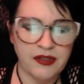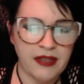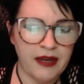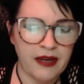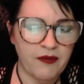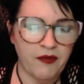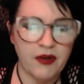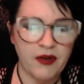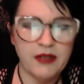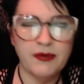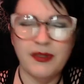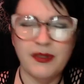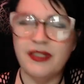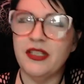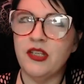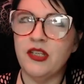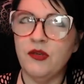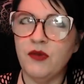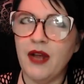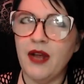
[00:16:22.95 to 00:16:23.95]
Like for example,
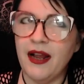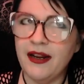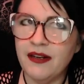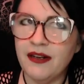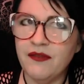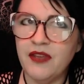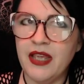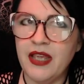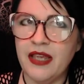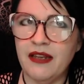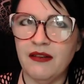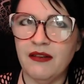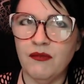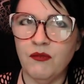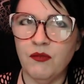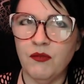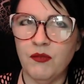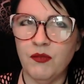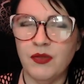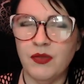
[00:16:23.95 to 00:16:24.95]
like you kind of get
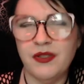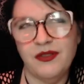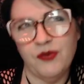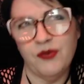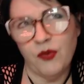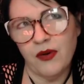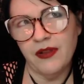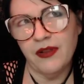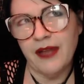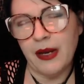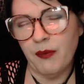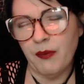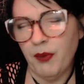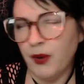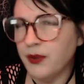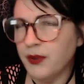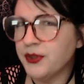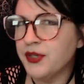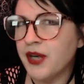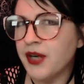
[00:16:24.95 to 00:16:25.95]
sort of like
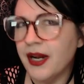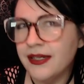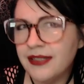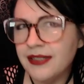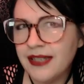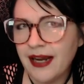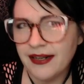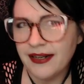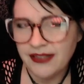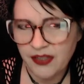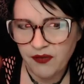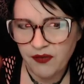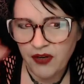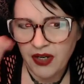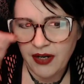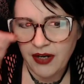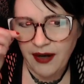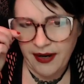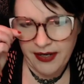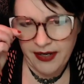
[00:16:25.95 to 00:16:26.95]
poltergeist
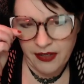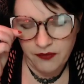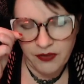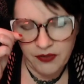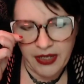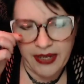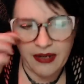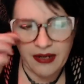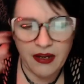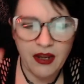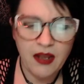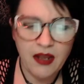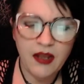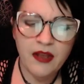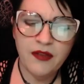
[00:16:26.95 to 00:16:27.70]
activity, kind of like